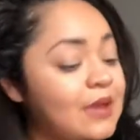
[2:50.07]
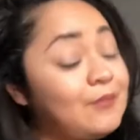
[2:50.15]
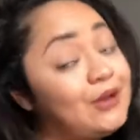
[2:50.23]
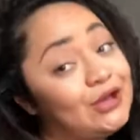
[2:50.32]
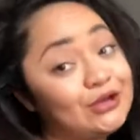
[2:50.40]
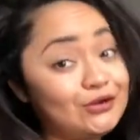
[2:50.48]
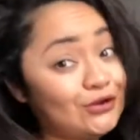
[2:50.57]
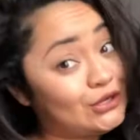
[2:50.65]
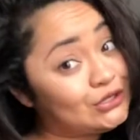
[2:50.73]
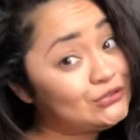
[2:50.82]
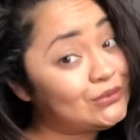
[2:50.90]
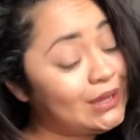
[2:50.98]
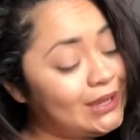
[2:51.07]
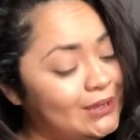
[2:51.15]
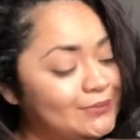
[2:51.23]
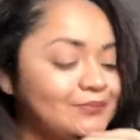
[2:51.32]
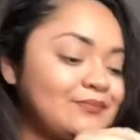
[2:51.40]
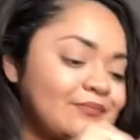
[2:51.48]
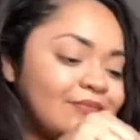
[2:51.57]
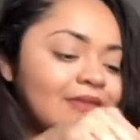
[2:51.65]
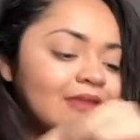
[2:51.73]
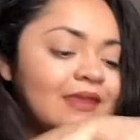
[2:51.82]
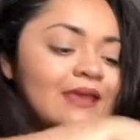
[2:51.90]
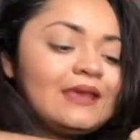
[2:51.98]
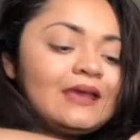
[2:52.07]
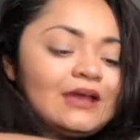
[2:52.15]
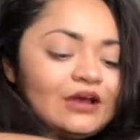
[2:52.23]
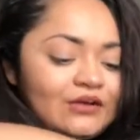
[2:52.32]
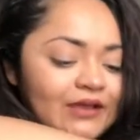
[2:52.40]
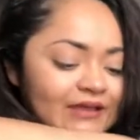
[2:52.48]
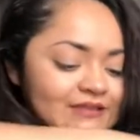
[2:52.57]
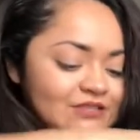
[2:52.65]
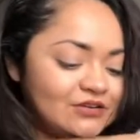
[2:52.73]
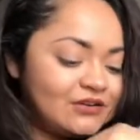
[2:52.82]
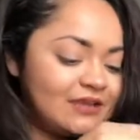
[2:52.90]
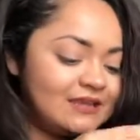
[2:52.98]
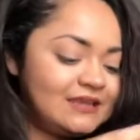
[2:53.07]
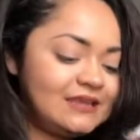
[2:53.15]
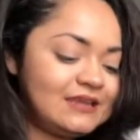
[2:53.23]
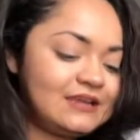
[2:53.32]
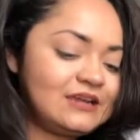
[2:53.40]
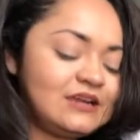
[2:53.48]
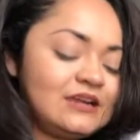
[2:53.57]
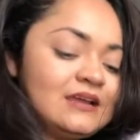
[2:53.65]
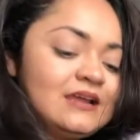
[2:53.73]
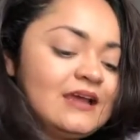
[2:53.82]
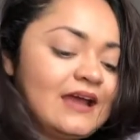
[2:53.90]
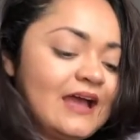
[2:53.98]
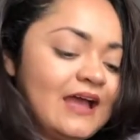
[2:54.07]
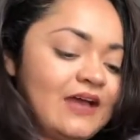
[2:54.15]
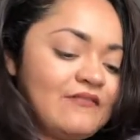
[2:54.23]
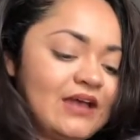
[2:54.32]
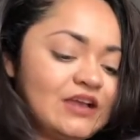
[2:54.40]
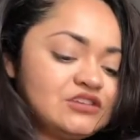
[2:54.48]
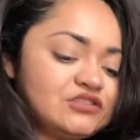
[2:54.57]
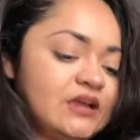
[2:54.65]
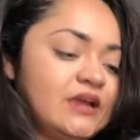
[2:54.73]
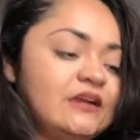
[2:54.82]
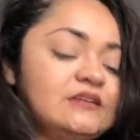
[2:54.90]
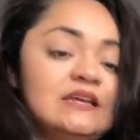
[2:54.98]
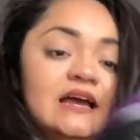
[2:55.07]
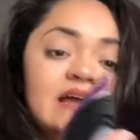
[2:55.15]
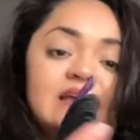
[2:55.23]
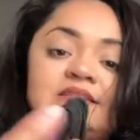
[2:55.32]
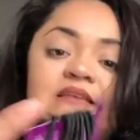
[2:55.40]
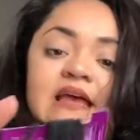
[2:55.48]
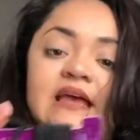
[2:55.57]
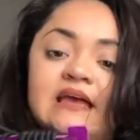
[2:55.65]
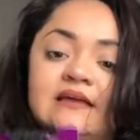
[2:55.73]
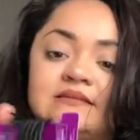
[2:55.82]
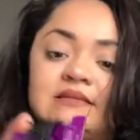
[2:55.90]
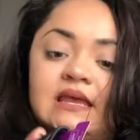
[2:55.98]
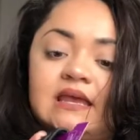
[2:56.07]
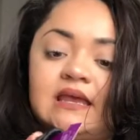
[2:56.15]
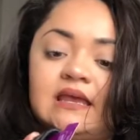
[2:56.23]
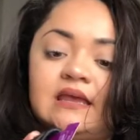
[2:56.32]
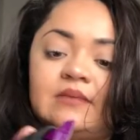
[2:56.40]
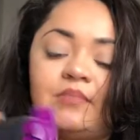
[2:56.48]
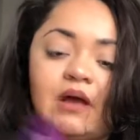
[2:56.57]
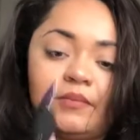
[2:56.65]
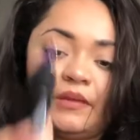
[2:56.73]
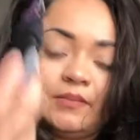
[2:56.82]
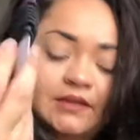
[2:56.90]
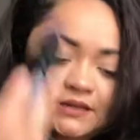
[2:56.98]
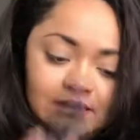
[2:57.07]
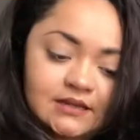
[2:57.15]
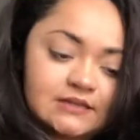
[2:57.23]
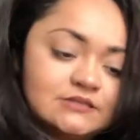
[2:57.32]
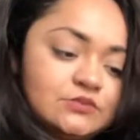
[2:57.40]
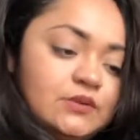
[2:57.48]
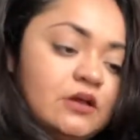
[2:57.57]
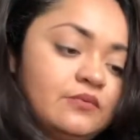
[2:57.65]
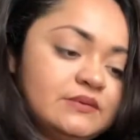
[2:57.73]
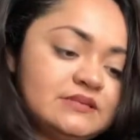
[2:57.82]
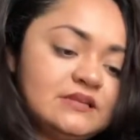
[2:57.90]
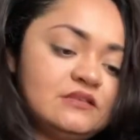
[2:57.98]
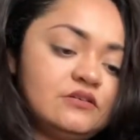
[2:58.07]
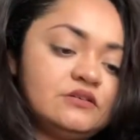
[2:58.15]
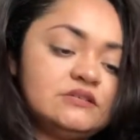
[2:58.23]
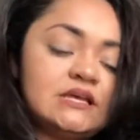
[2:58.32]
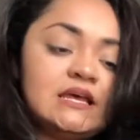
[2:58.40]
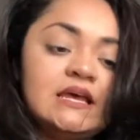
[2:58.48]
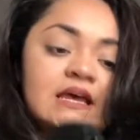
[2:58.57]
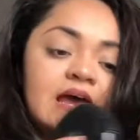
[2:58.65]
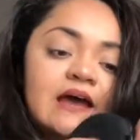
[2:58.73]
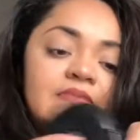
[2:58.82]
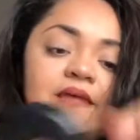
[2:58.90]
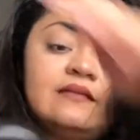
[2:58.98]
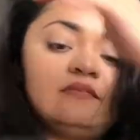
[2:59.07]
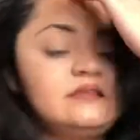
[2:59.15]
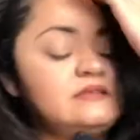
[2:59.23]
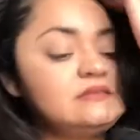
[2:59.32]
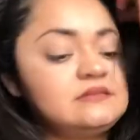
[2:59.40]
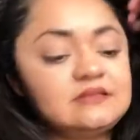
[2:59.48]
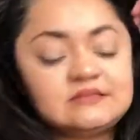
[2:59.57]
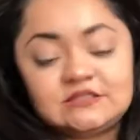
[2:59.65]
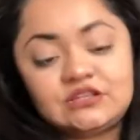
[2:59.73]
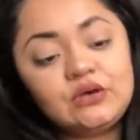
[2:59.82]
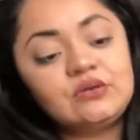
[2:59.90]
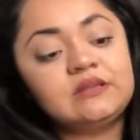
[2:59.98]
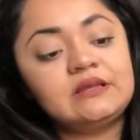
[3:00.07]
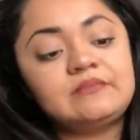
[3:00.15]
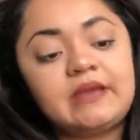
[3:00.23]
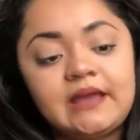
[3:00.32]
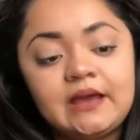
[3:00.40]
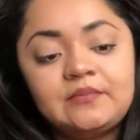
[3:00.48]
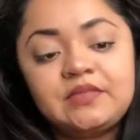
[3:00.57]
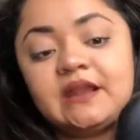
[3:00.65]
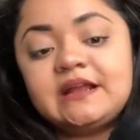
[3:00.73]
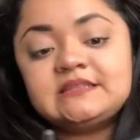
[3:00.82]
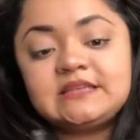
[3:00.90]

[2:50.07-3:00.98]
But a girl could dream. Okay, so in here, I have extra hair ties and a bobby pin because we always need those. And then these, this is the only makeup that I